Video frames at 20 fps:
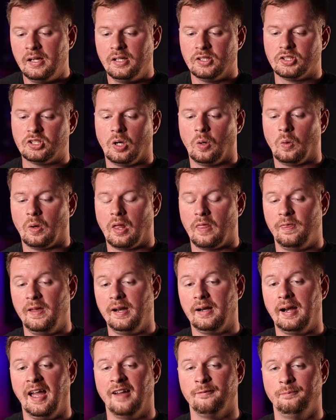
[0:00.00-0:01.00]
So
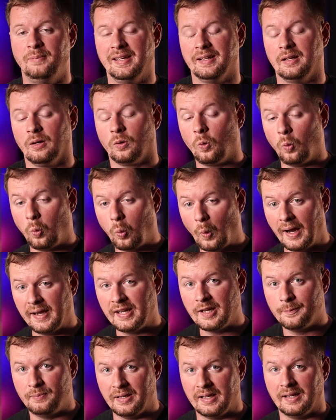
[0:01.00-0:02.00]
there have been
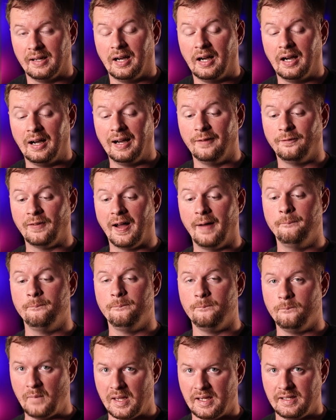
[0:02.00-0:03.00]
quite a bit of
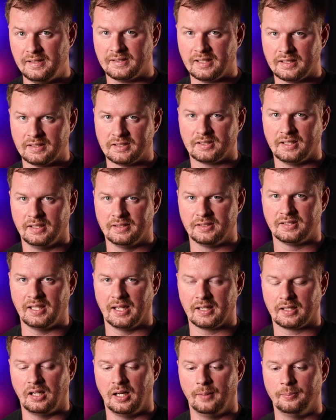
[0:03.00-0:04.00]
amazing
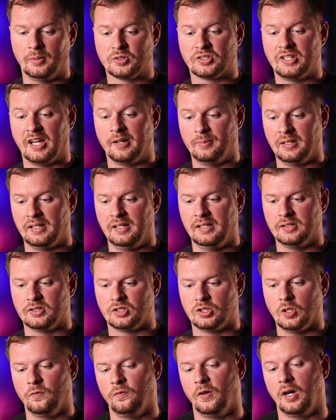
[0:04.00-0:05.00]
sunset combos that have been hit
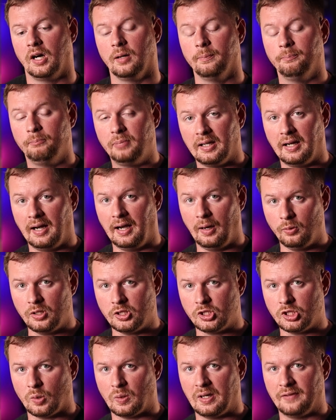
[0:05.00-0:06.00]
so far, but I want
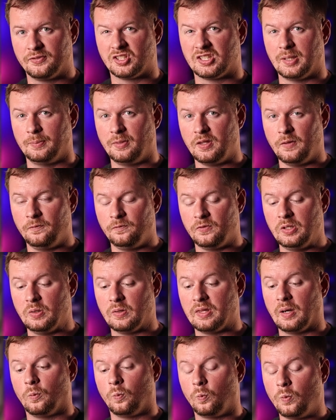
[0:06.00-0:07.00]
to show off some of the few
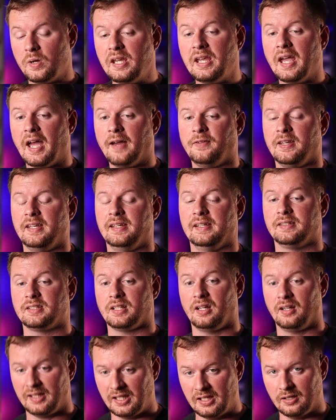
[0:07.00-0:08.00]
that we have hit
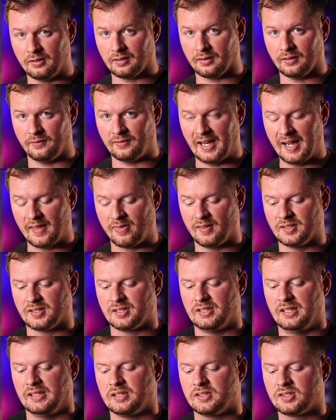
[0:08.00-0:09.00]
here at Leviathan
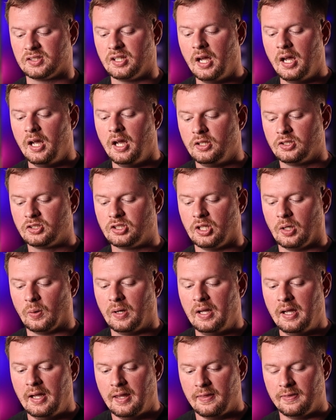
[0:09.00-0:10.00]
Snakes. So
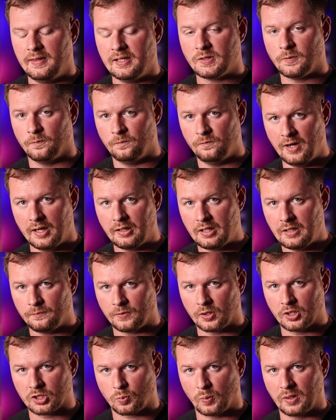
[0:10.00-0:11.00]
this very
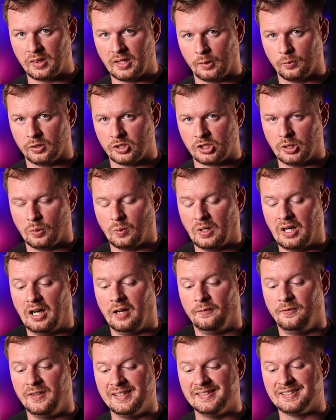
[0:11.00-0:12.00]
first one that I want to show
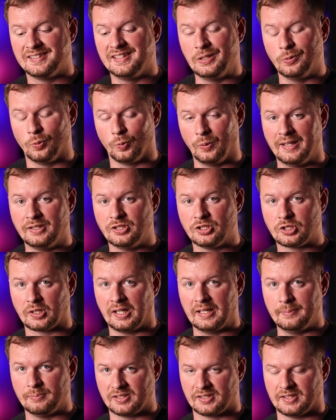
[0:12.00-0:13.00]
off is the Red
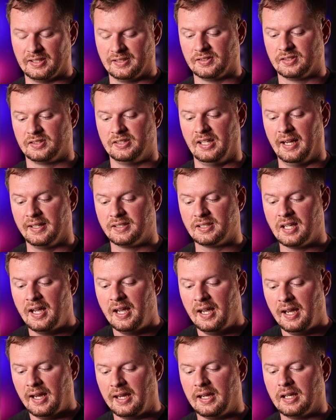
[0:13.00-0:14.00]
Stripe Sunset.
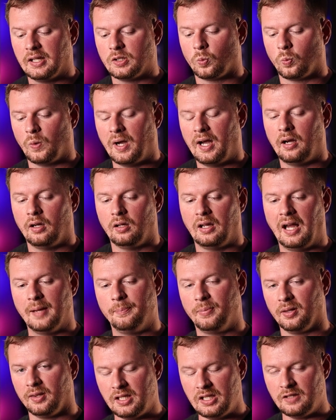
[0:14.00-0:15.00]
And while I
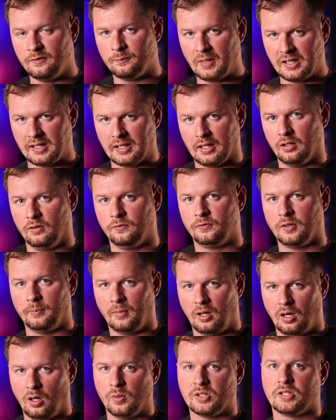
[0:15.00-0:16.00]
believe Miguel from
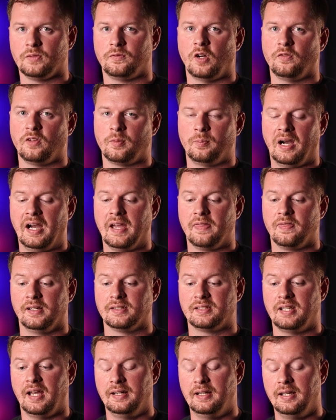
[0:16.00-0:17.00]
Always Evolving
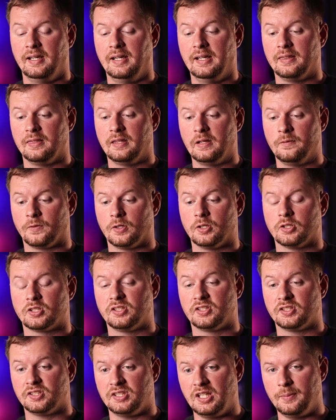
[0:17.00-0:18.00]
Pythons had hit the first
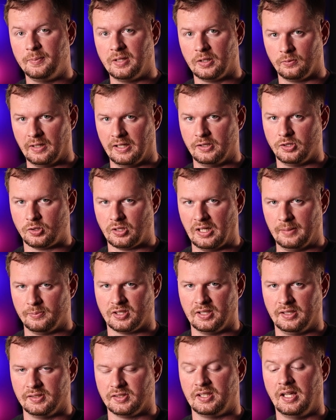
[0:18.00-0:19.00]
Cinnamon Red Stripe
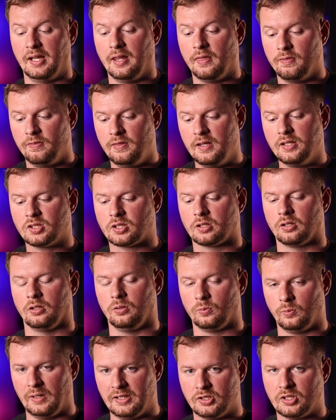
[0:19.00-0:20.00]
Sunset, this
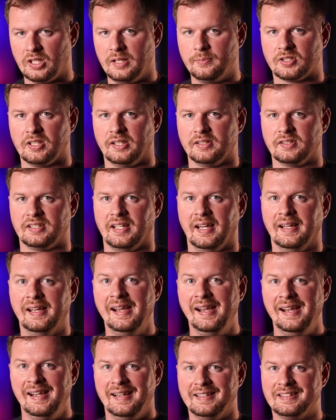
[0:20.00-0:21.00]
girl, Red Stripe Sunset,
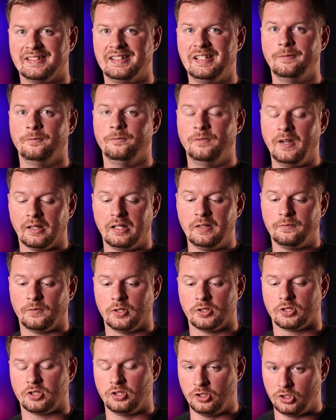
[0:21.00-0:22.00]
is the very
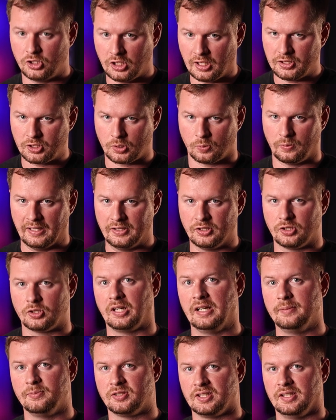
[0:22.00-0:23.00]
first just Red
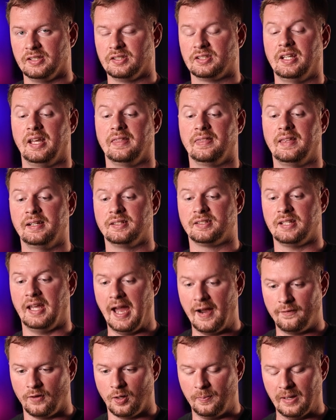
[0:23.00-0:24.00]
Stripe Sunset that has
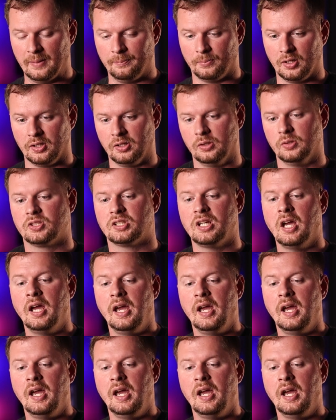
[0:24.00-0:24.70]
ever been produced.